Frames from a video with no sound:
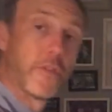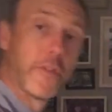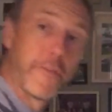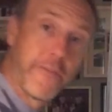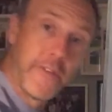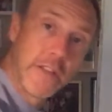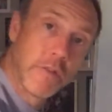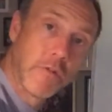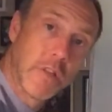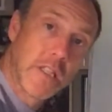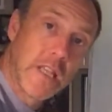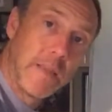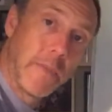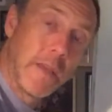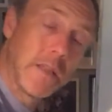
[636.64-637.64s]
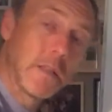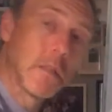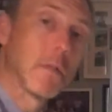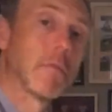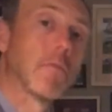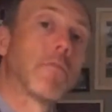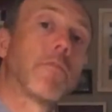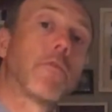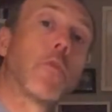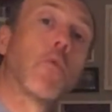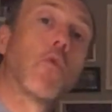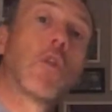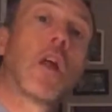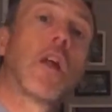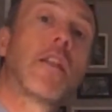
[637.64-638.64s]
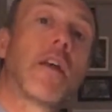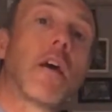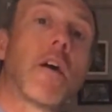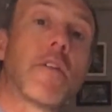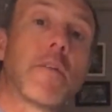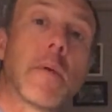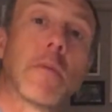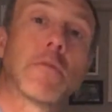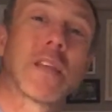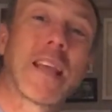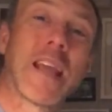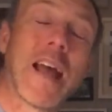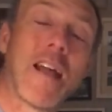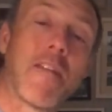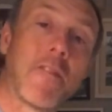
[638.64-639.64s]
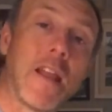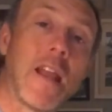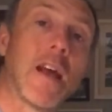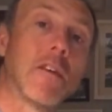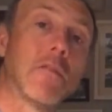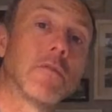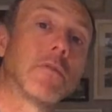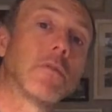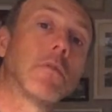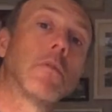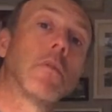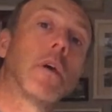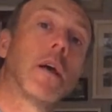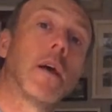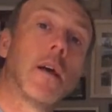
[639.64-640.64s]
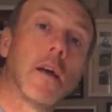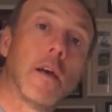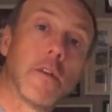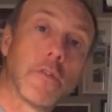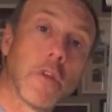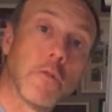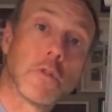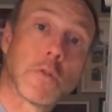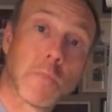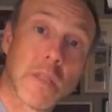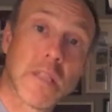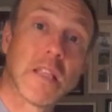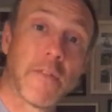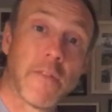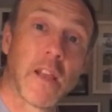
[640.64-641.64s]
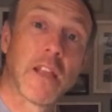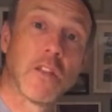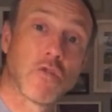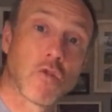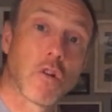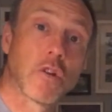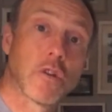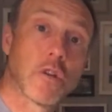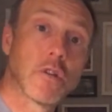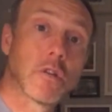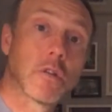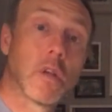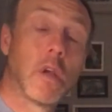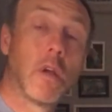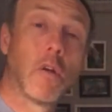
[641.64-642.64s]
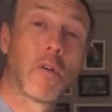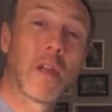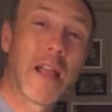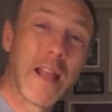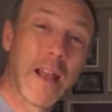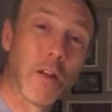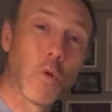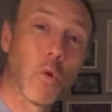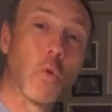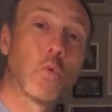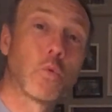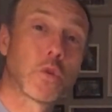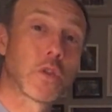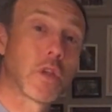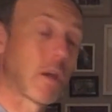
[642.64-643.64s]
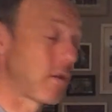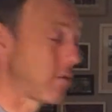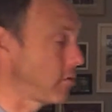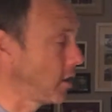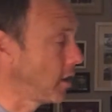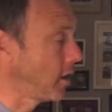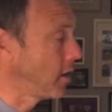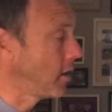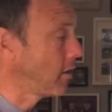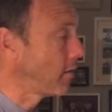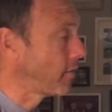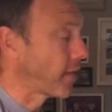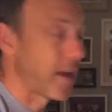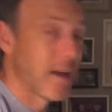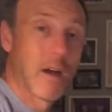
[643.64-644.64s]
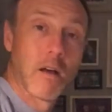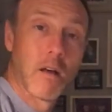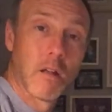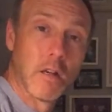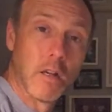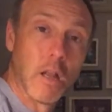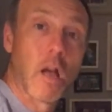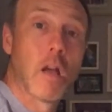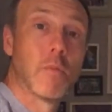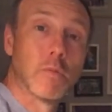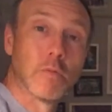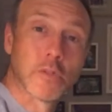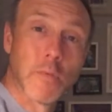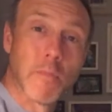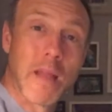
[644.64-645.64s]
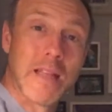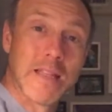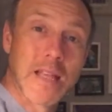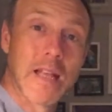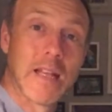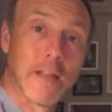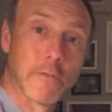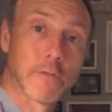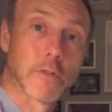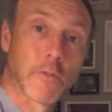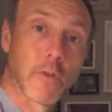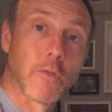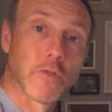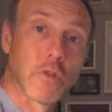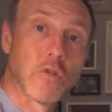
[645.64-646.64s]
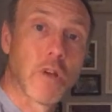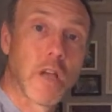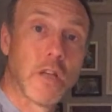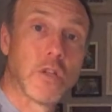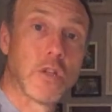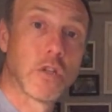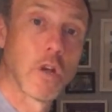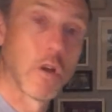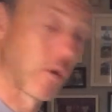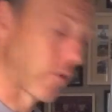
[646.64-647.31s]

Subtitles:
The fitter a team is, the more likely are they to be able to carry out those specific instructions. Okay, and also they are liable to maintain levels of concentration to